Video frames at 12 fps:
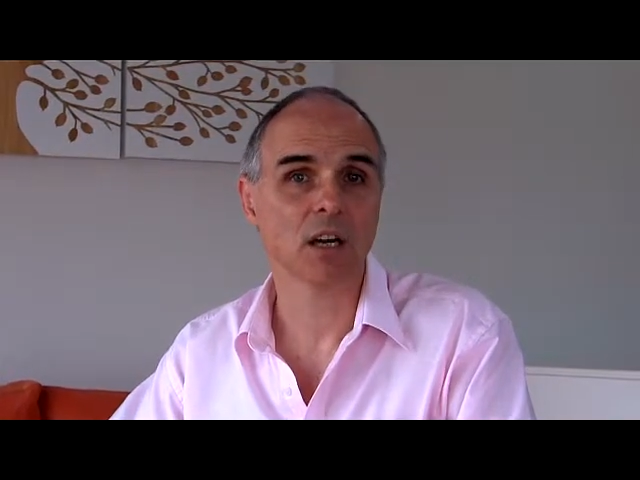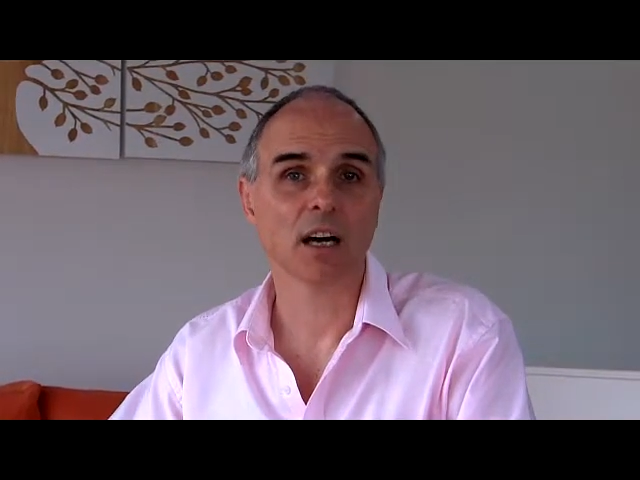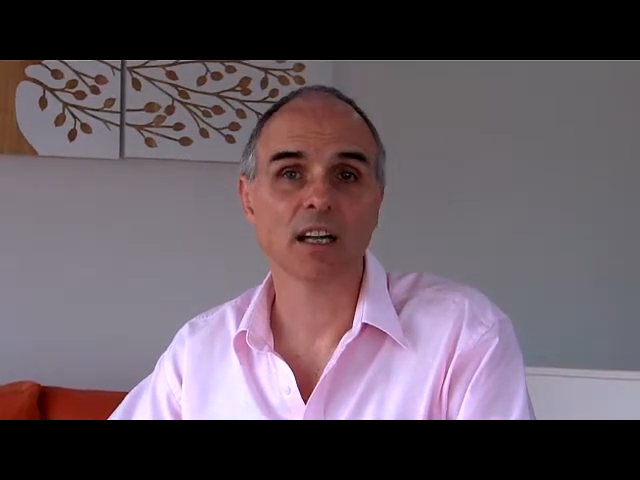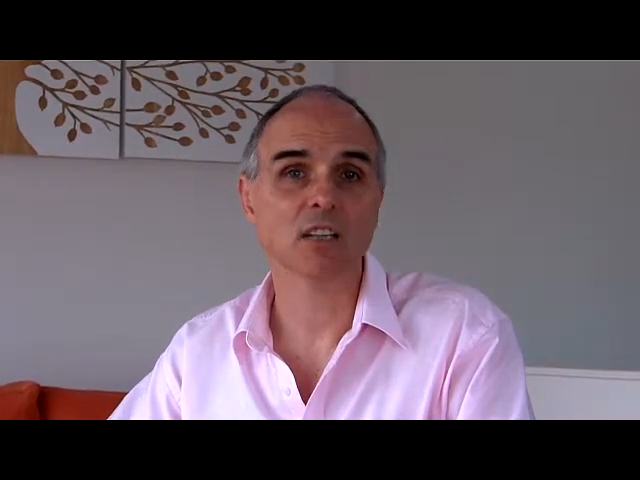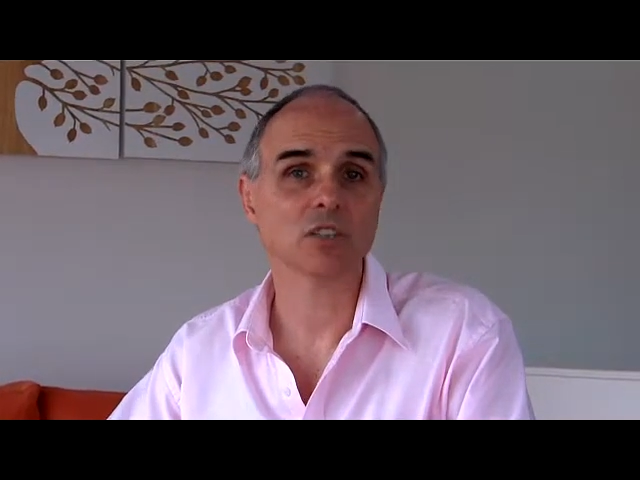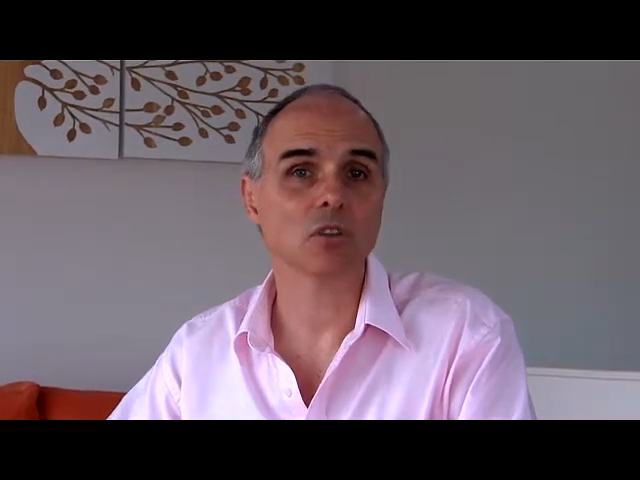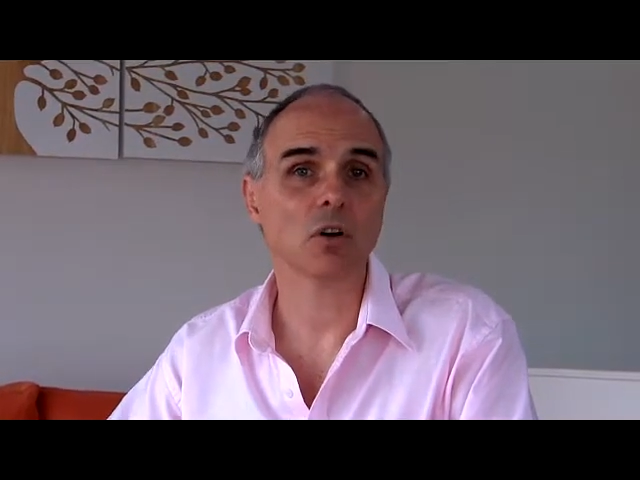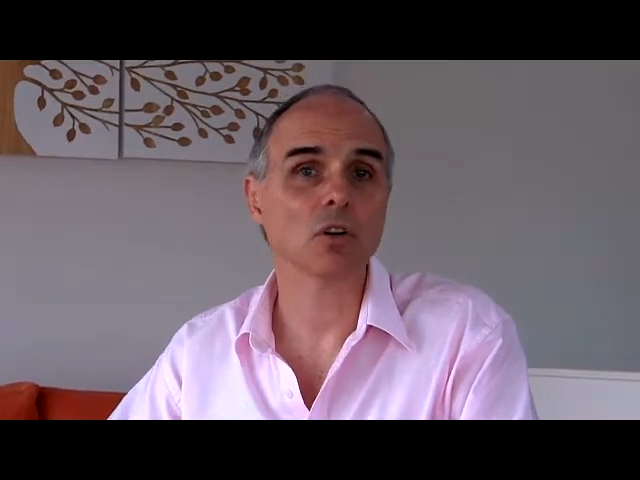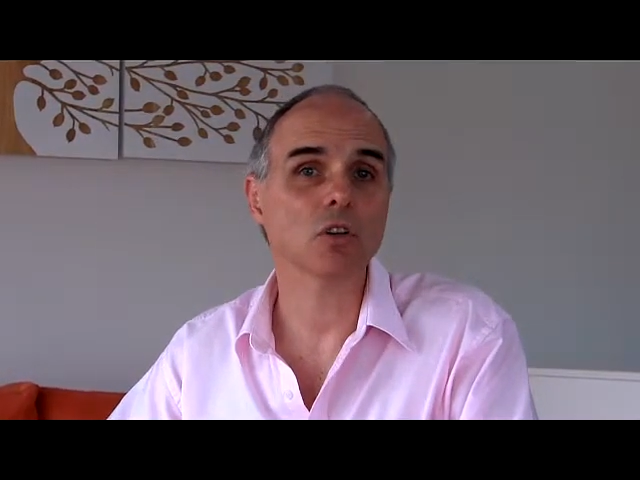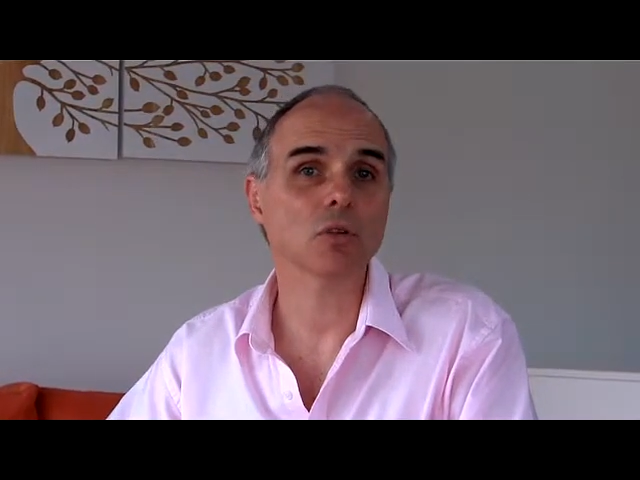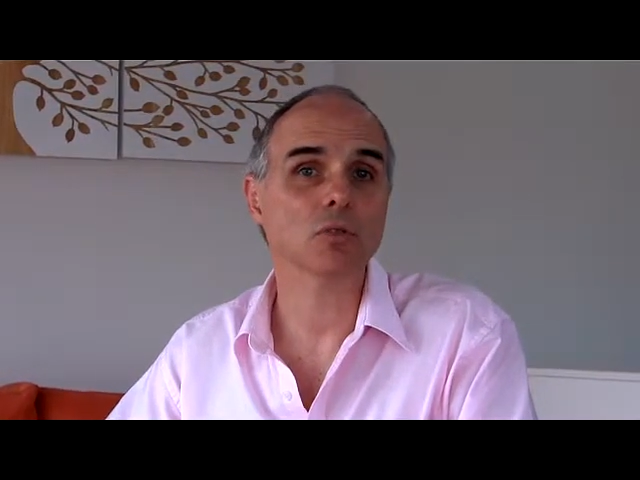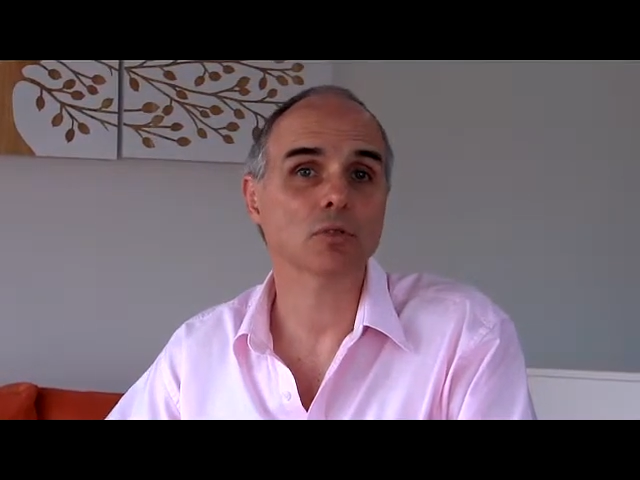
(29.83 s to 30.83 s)
And it's not
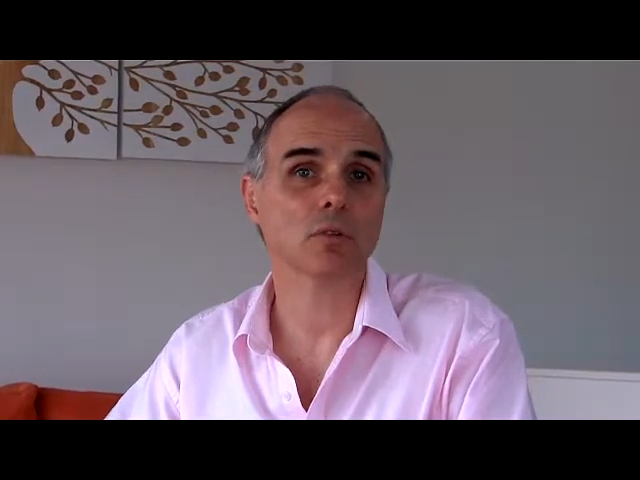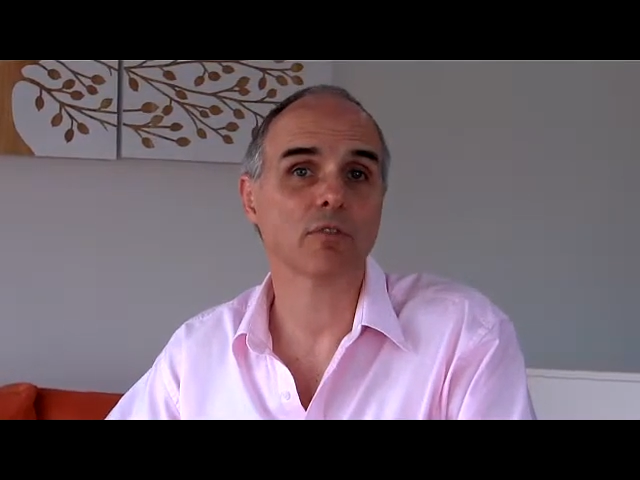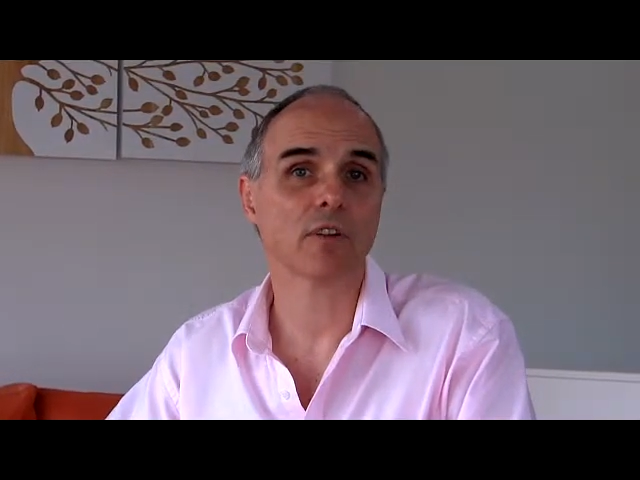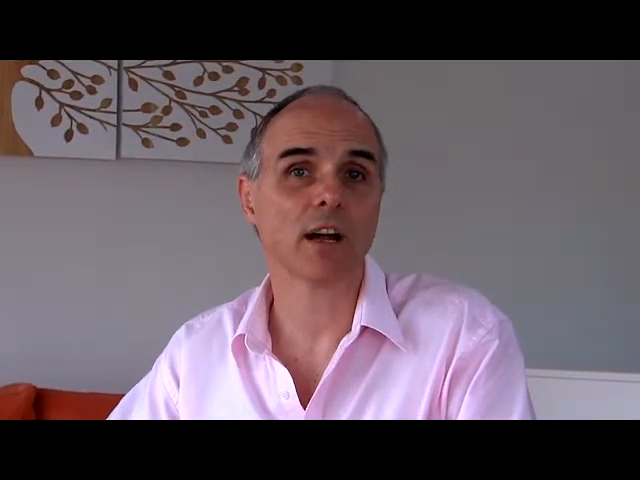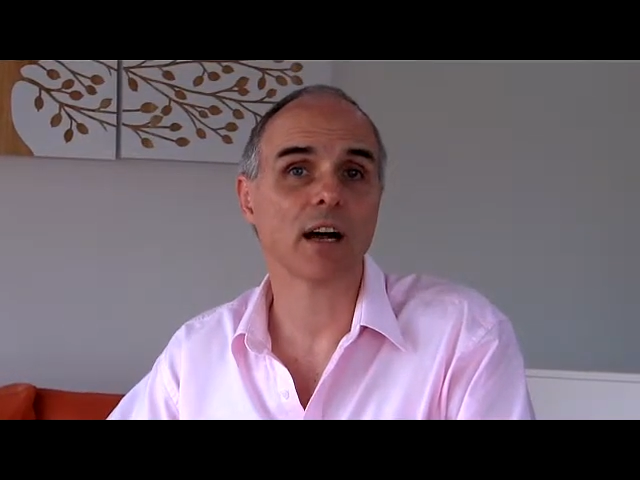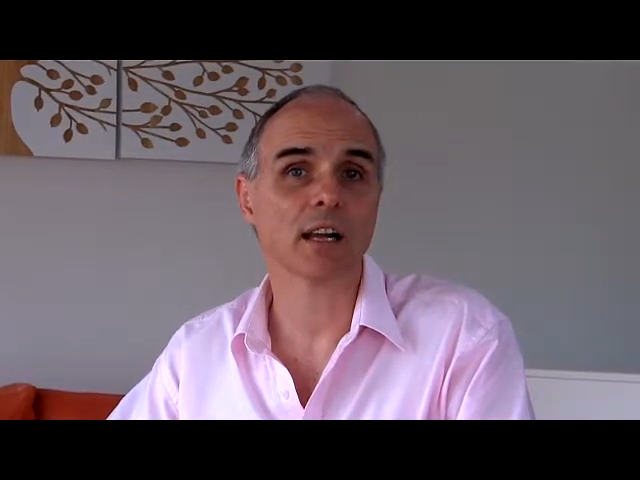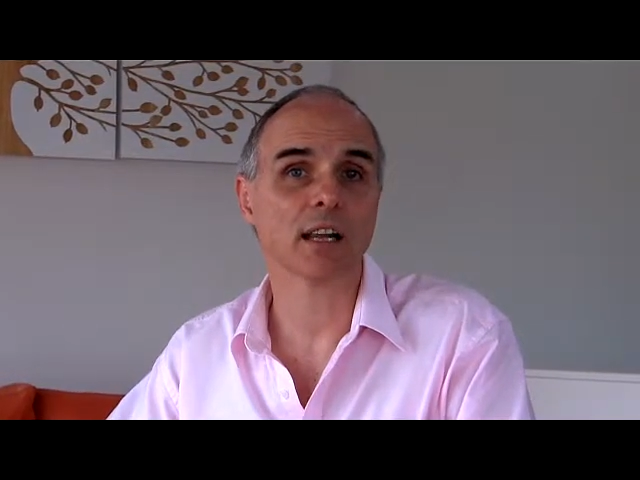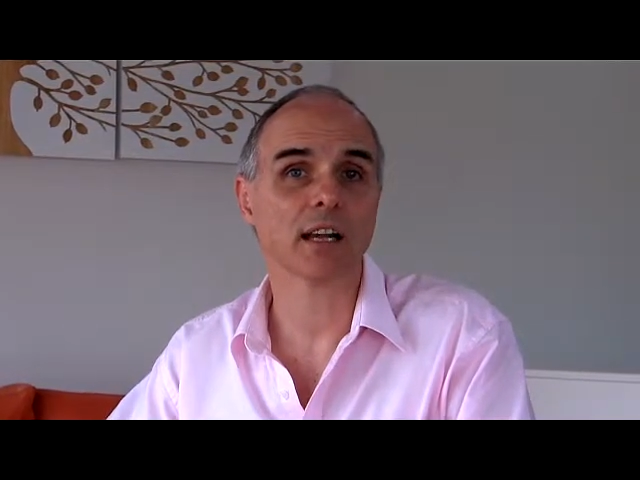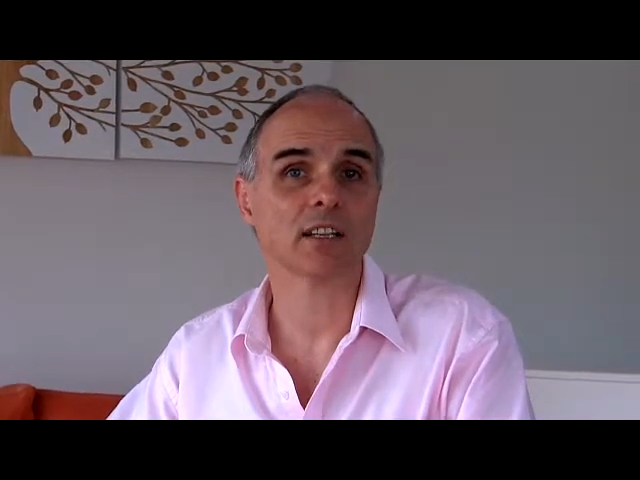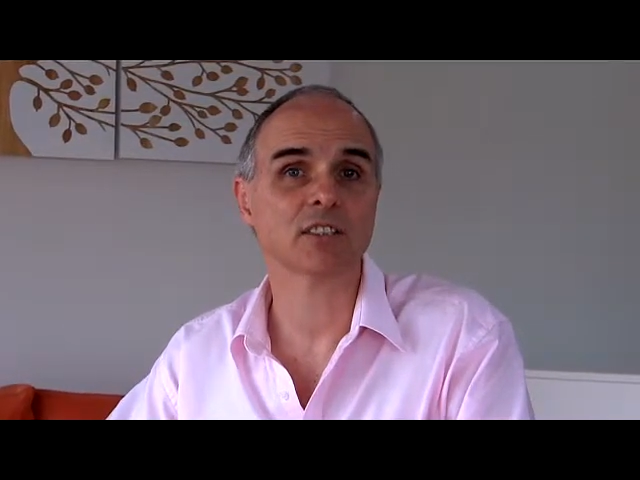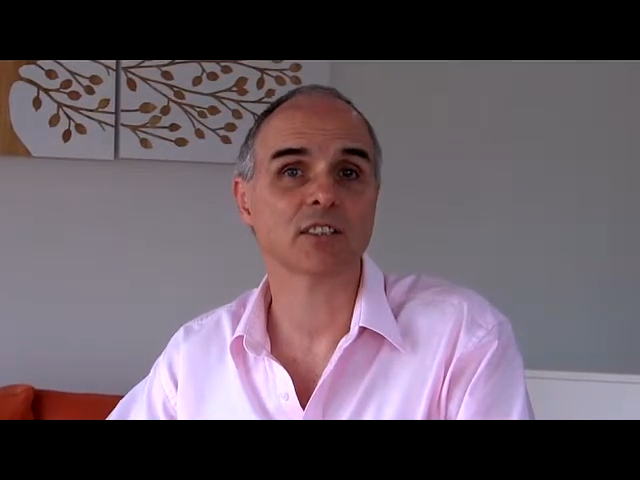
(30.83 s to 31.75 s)
unusual for our clients